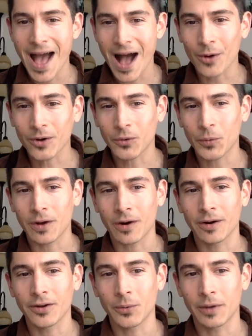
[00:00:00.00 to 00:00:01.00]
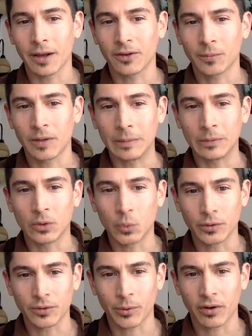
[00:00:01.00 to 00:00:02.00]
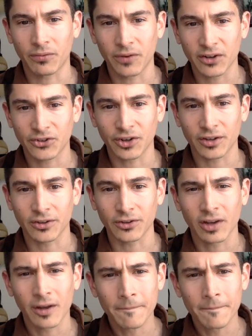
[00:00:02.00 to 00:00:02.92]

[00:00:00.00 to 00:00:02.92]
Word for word: How can we argue against people who will spread fictions,